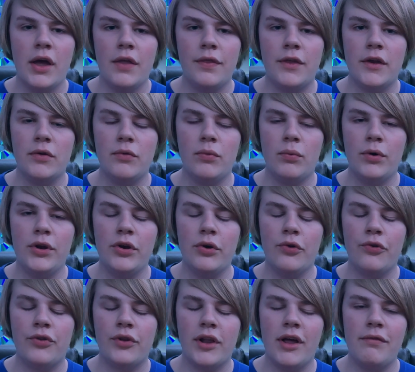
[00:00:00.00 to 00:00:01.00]
then the
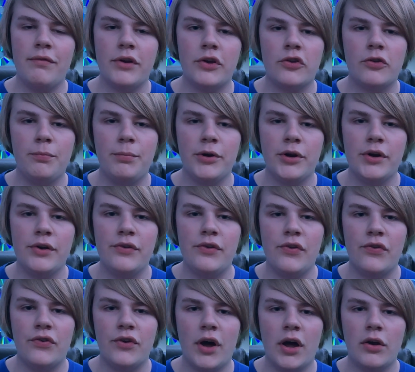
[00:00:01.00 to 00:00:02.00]
Windows 11 experience
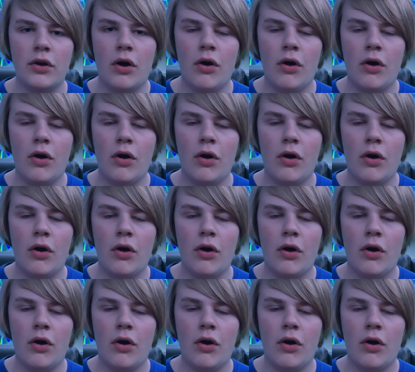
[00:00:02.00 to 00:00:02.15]
is not